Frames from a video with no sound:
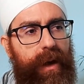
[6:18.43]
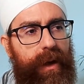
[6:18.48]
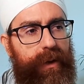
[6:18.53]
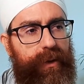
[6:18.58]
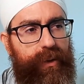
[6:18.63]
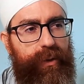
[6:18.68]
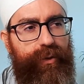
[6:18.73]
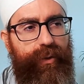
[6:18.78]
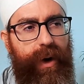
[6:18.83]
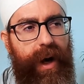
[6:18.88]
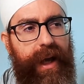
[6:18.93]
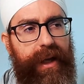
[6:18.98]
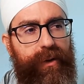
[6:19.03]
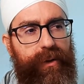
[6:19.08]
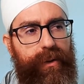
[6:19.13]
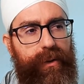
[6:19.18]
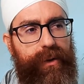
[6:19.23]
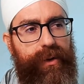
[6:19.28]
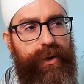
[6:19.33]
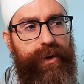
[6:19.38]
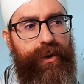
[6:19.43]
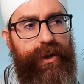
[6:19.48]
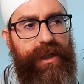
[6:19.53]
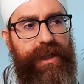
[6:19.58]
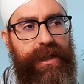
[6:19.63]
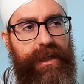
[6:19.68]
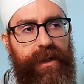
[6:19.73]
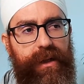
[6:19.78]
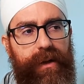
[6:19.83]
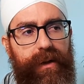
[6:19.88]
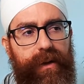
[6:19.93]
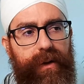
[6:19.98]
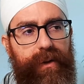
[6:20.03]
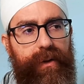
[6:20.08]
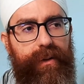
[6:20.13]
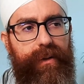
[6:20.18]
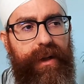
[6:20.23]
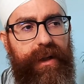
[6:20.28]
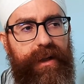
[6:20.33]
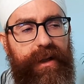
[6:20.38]
to try to tune in
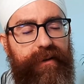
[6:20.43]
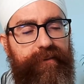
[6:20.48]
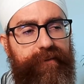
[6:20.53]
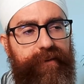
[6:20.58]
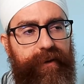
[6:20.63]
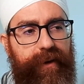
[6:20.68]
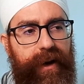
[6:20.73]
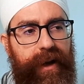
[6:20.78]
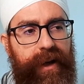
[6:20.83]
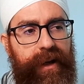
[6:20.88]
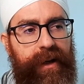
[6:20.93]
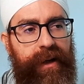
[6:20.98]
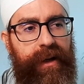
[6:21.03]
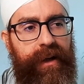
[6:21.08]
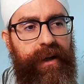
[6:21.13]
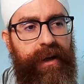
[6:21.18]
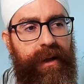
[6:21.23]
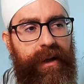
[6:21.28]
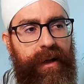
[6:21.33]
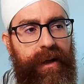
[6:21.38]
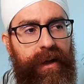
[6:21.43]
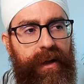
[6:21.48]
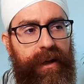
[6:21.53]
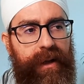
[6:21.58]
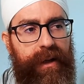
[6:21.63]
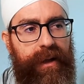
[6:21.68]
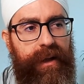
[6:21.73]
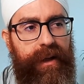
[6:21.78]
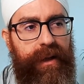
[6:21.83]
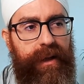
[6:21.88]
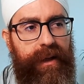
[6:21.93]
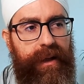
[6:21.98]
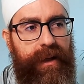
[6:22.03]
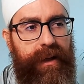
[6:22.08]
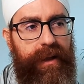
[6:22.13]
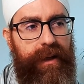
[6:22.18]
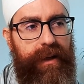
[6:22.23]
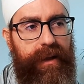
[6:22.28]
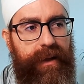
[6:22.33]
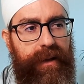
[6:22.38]
to the different
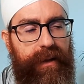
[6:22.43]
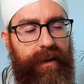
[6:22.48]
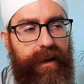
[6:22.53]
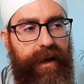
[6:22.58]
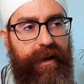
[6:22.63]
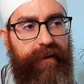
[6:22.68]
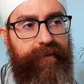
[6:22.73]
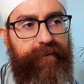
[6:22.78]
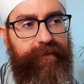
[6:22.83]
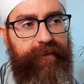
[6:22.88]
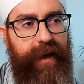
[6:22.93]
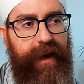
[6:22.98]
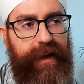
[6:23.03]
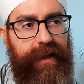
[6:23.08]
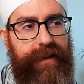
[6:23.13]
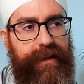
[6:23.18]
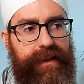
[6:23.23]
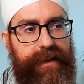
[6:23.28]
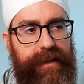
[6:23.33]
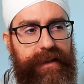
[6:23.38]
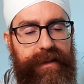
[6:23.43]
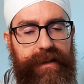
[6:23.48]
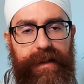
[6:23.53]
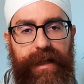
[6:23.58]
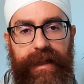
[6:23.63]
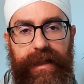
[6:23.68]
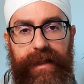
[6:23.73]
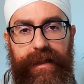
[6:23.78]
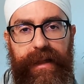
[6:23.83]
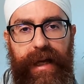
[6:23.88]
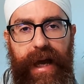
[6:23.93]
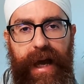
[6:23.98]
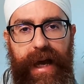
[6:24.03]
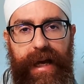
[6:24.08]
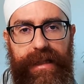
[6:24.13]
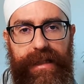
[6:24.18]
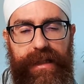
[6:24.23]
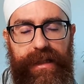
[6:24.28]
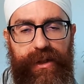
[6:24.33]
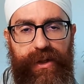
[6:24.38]
effects that it
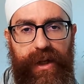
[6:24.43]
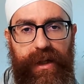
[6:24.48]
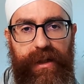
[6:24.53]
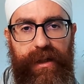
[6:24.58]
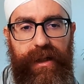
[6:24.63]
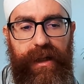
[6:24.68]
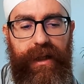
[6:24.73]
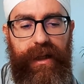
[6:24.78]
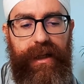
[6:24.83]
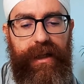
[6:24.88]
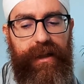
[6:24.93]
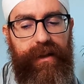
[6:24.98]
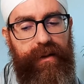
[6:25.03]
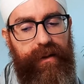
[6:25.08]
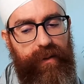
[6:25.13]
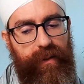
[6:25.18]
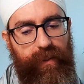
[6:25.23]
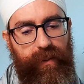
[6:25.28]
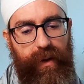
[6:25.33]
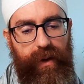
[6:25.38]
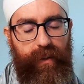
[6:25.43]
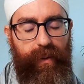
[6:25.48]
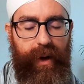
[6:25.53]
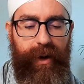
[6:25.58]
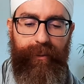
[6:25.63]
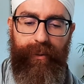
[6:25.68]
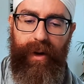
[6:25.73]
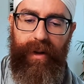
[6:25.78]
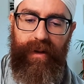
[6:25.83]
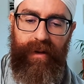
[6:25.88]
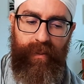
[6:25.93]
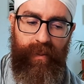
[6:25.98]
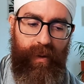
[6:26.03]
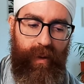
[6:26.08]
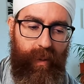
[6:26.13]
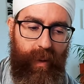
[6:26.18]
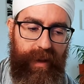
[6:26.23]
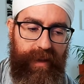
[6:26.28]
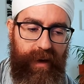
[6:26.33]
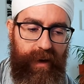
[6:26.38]
has chanting it with one rhythm
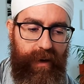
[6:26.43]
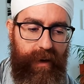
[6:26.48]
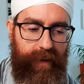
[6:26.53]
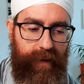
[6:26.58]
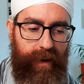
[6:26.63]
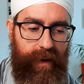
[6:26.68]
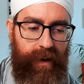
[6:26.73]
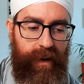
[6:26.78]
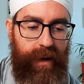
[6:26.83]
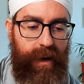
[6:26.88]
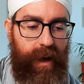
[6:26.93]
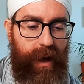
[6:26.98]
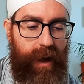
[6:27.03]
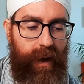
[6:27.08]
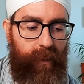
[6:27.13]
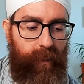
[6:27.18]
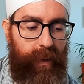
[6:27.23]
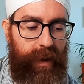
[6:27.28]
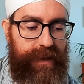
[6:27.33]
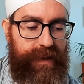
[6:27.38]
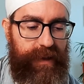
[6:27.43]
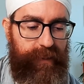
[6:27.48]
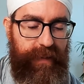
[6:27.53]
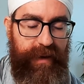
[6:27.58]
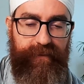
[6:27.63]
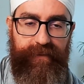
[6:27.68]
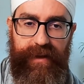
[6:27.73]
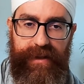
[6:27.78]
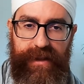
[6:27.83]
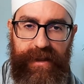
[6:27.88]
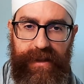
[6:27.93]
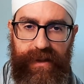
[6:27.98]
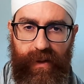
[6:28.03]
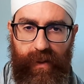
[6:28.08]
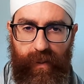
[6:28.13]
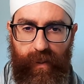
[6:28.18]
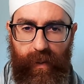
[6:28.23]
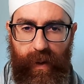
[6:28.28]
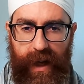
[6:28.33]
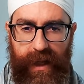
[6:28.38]
or with another, with some emphasis
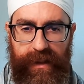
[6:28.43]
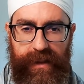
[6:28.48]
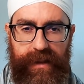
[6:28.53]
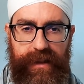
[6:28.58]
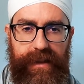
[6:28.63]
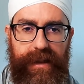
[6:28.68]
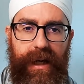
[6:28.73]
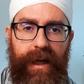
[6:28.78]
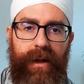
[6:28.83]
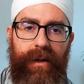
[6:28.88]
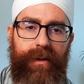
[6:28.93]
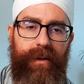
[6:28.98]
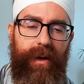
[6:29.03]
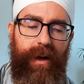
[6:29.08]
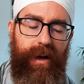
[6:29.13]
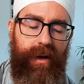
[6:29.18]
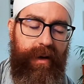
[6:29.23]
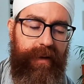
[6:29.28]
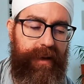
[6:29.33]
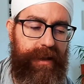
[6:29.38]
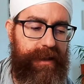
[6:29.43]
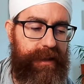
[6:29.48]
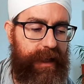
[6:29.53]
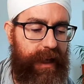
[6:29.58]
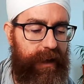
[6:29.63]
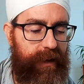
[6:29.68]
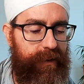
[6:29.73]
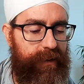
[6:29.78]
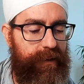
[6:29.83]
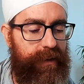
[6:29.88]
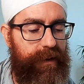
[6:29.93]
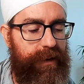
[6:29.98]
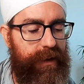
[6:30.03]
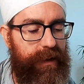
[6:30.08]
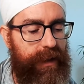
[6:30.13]
on one sound or another sound.